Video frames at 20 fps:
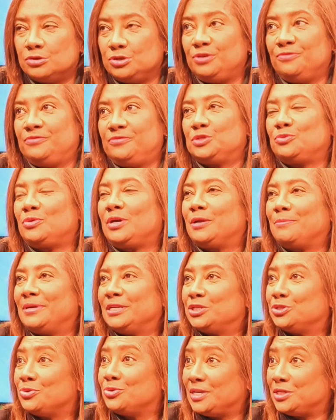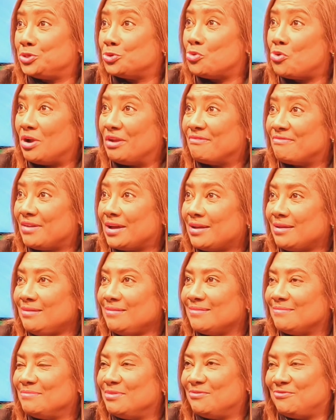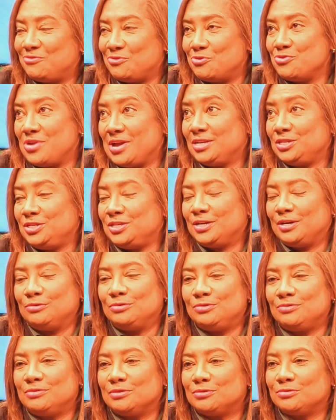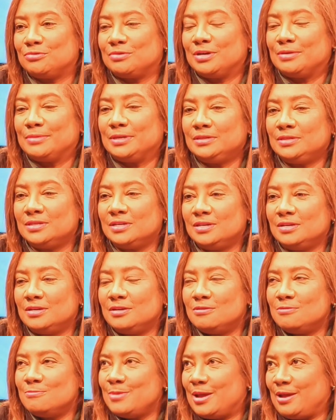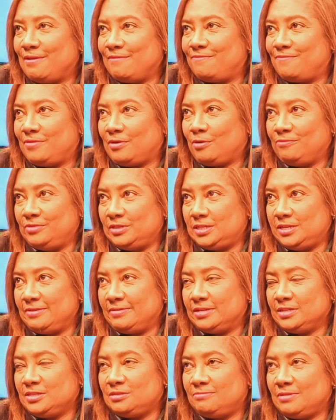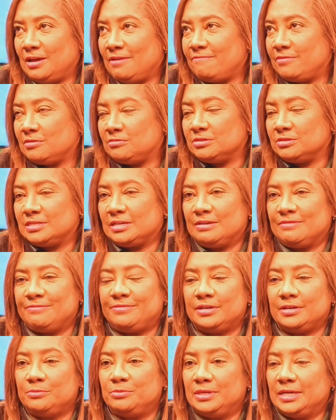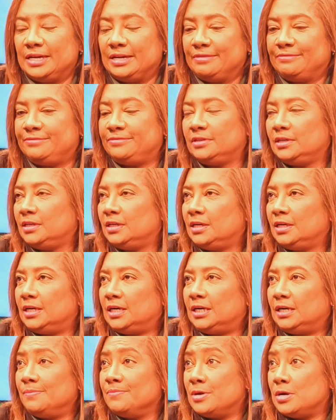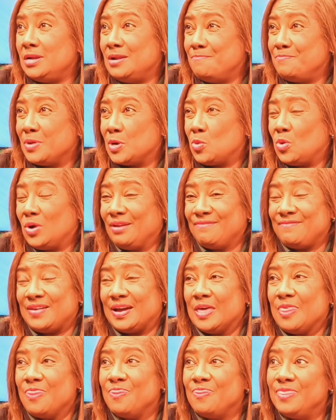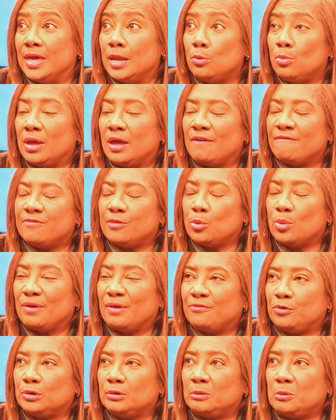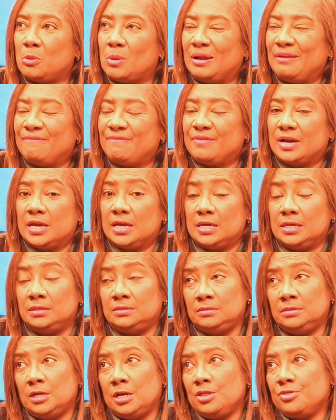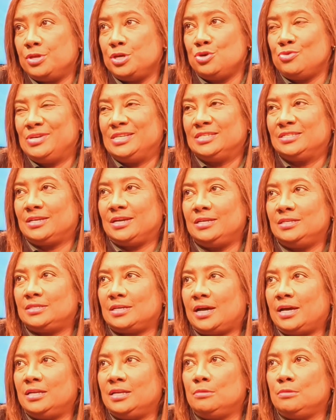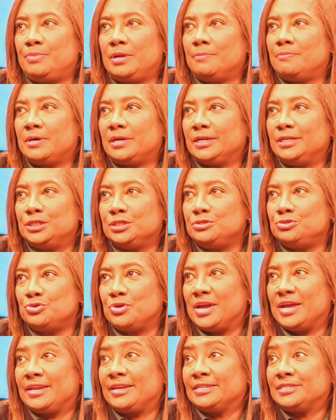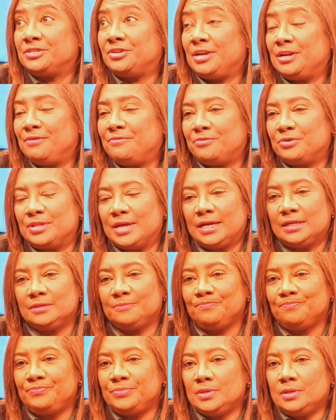because you first want to make sure that you qualify before you actually go to the tournament. We have obviously this, we have the COSAFA, we have the Olympic qualifying, then we have the WAFCON qualifier, and the USA is ideal preparation to get us ready for that.